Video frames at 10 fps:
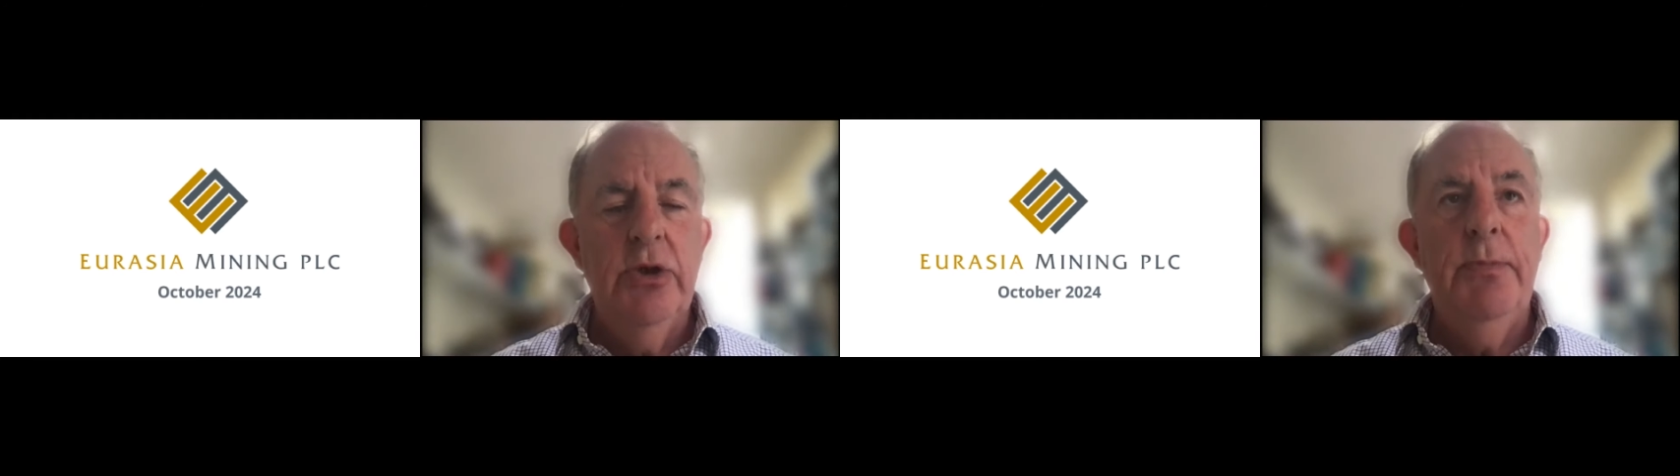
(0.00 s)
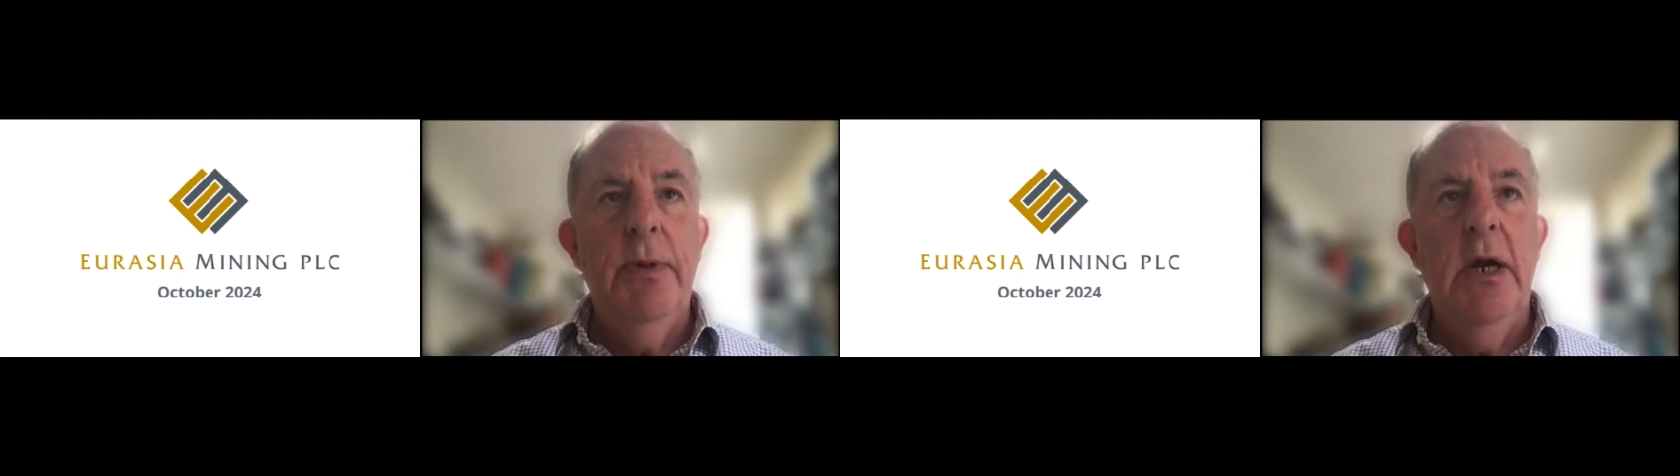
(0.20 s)

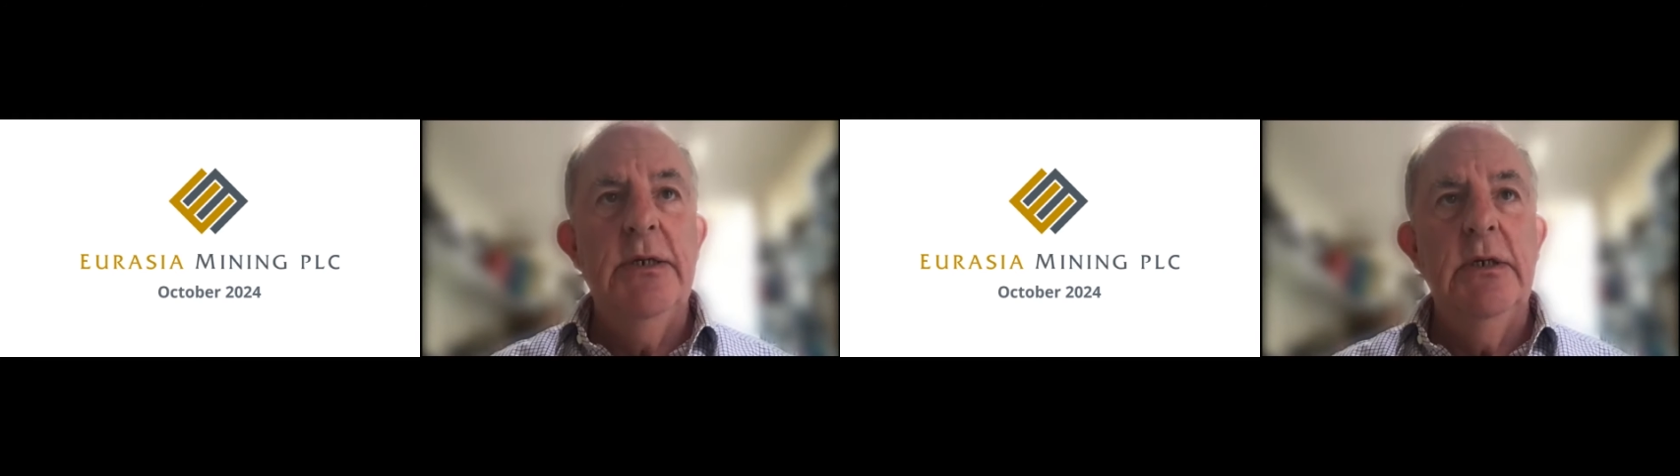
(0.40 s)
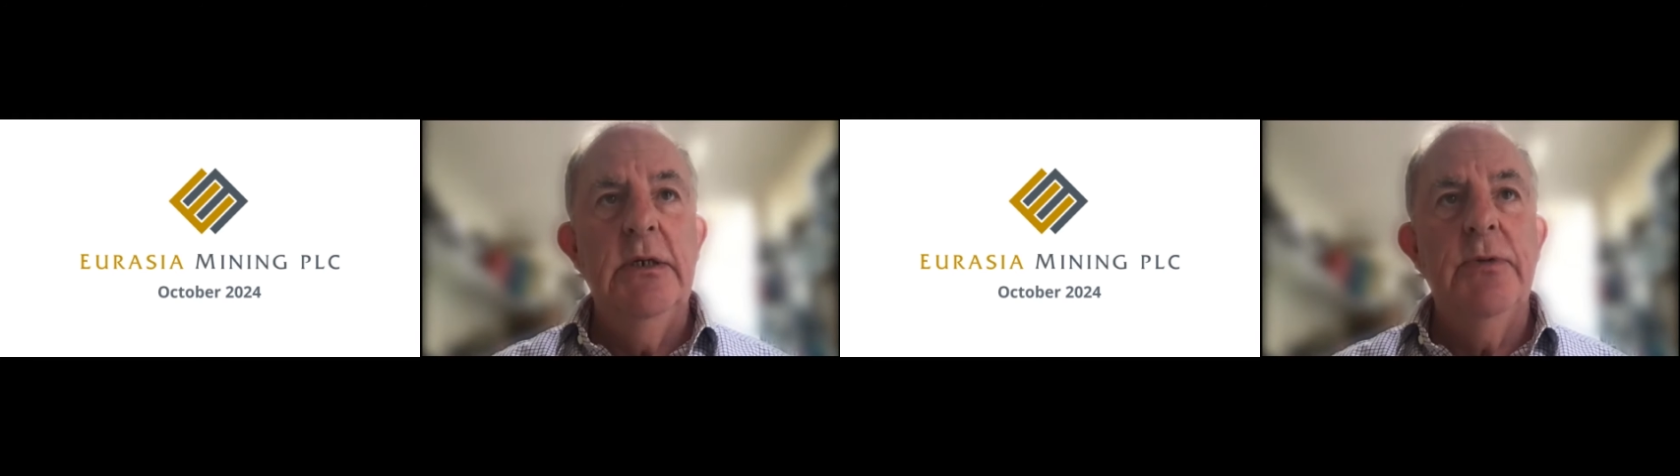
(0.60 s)
O
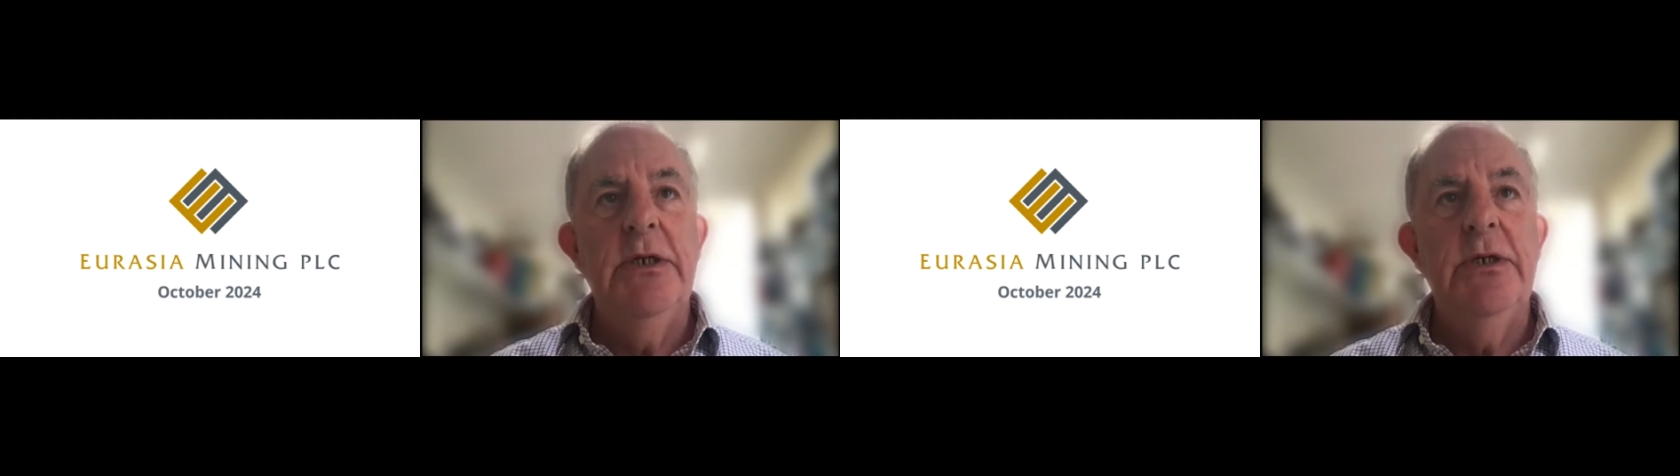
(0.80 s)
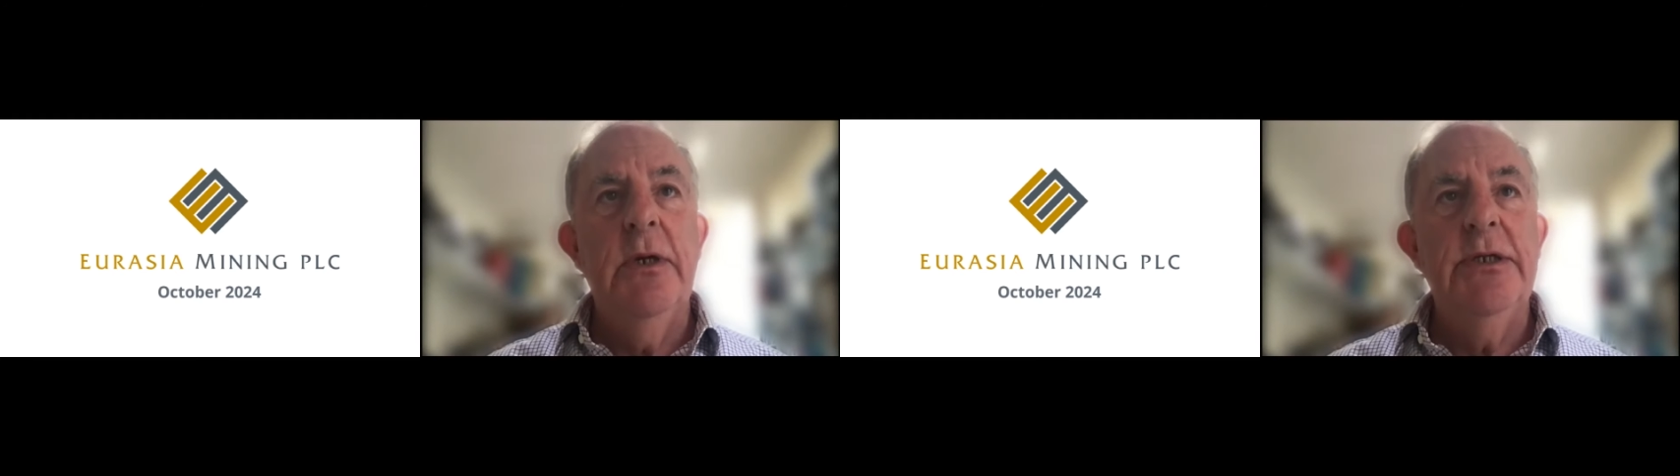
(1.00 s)
departed in
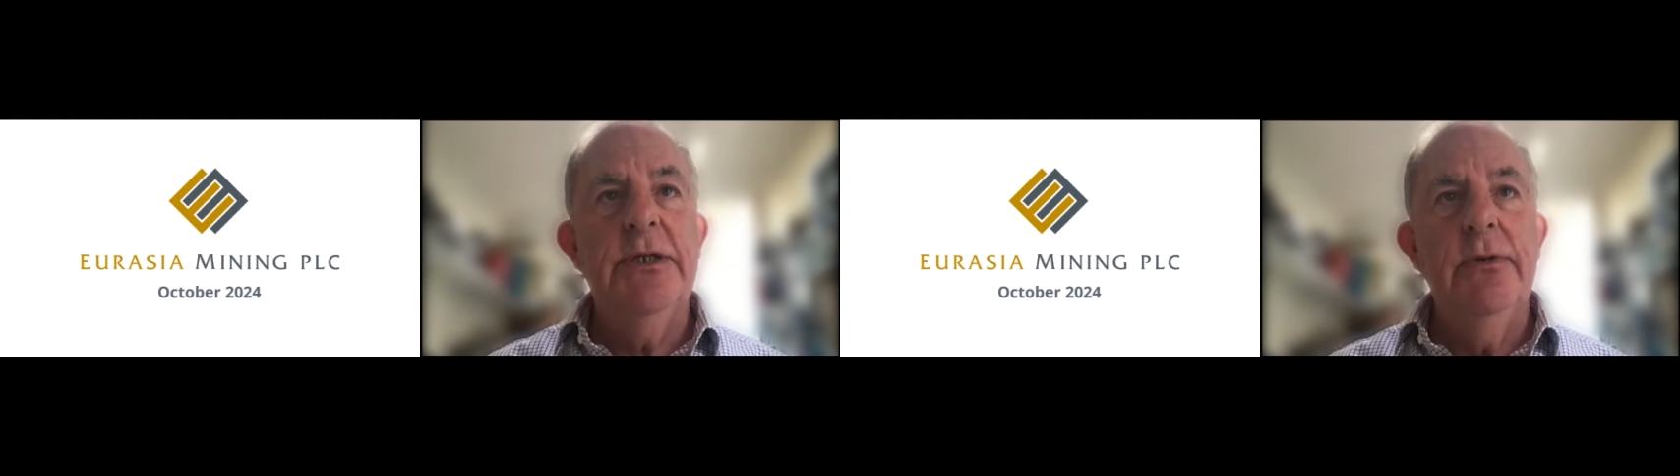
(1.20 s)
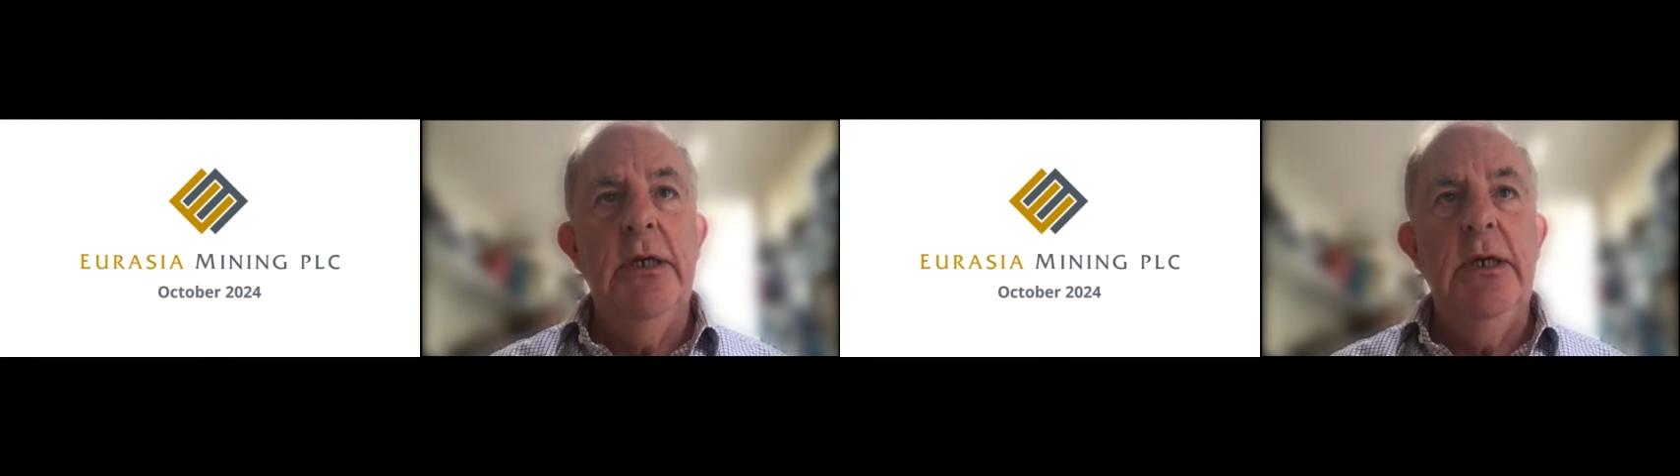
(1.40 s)
twenty
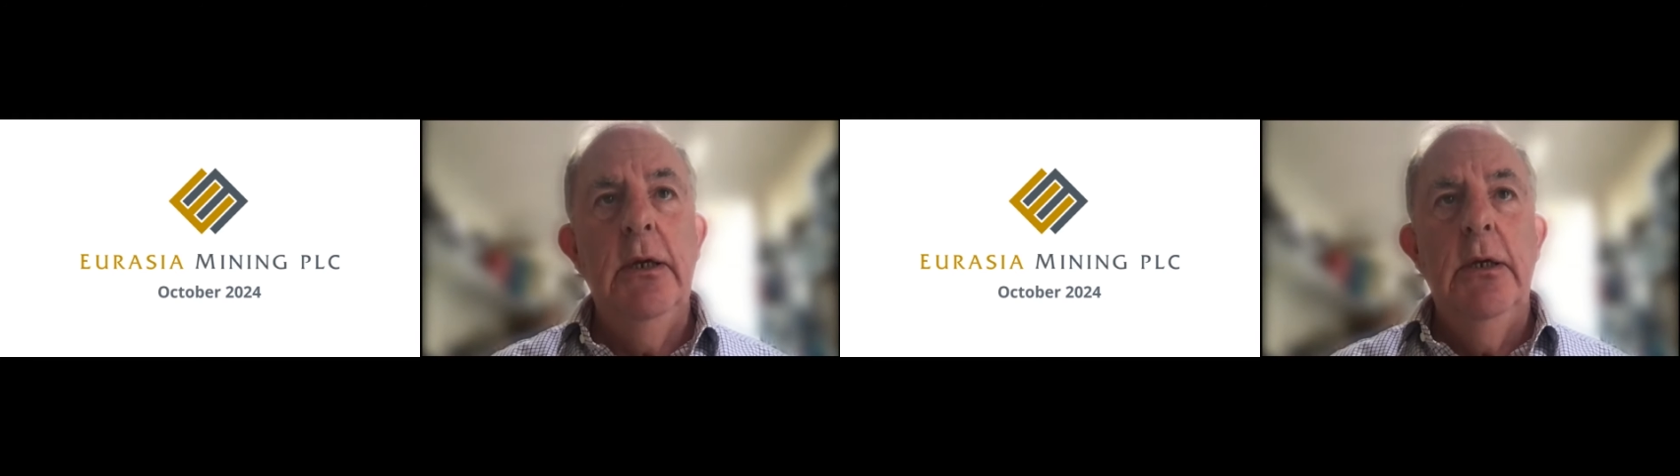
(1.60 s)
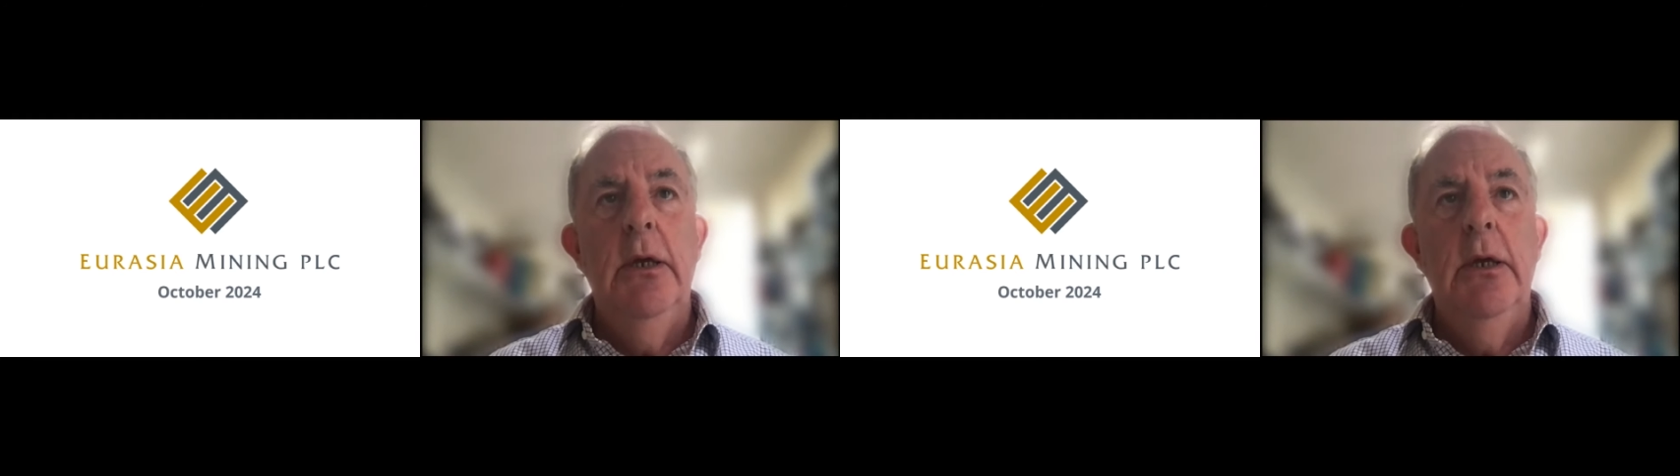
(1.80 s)
twenty-three,